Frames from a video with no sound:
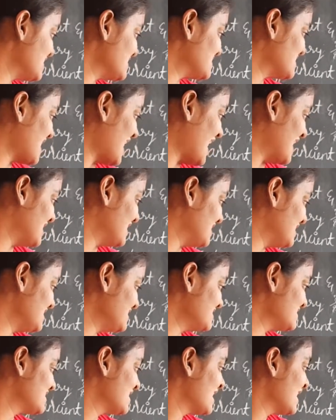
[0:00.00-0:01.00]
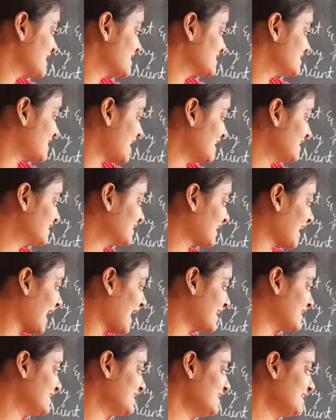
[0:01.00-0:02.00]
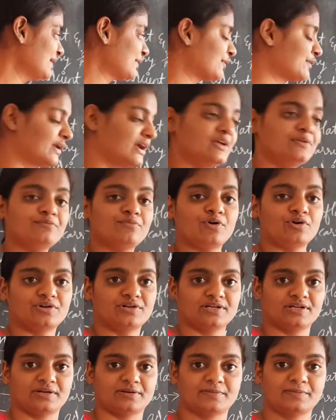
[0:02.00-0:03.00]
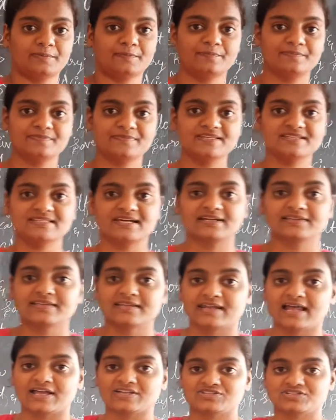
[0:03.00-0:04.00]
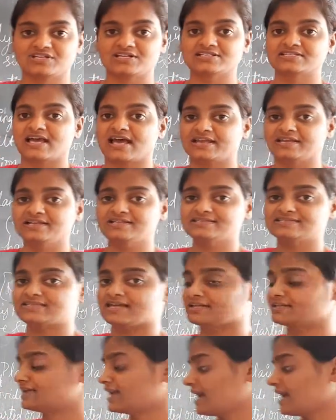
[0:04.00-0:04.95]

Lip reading: channels that carry rainwater. These are the natural channels that